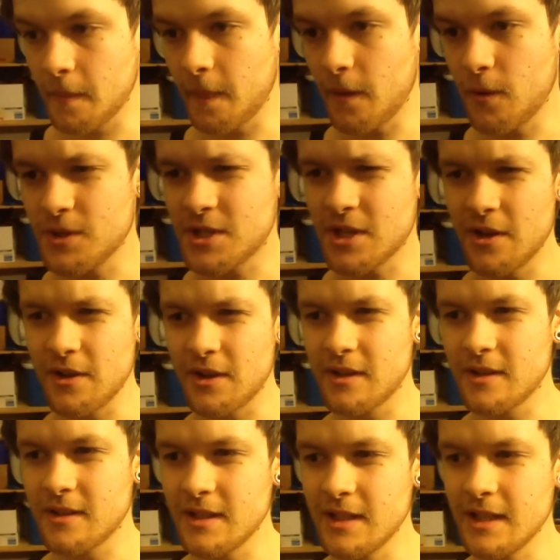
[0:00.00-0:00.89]
Also,
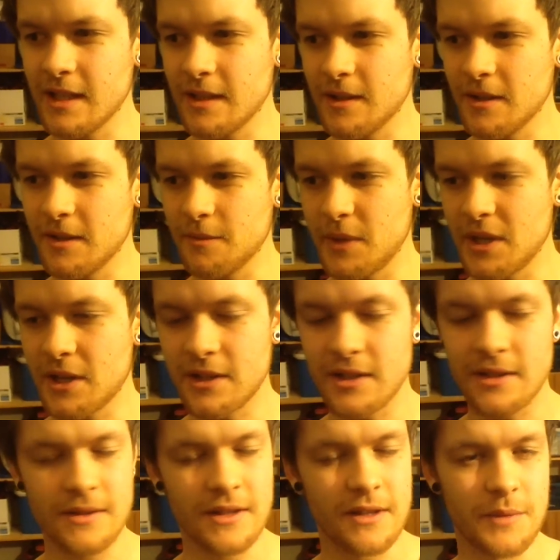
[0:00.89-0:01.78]

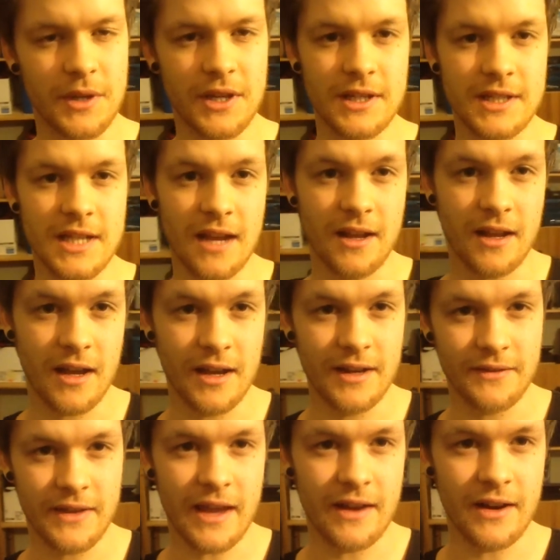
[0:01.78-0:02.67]
it'd be good to
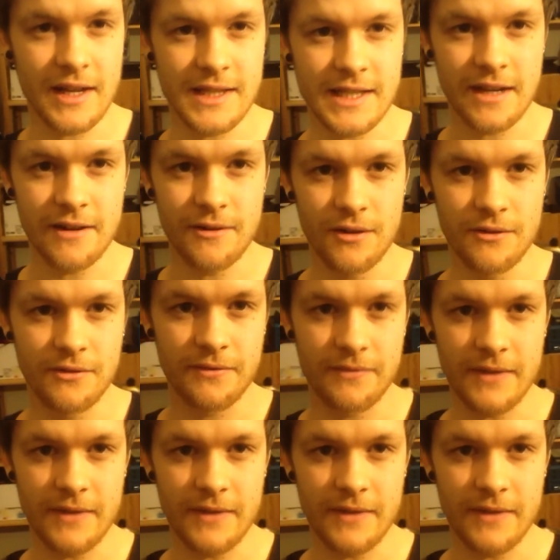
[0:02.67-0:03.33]
kind of get an idea of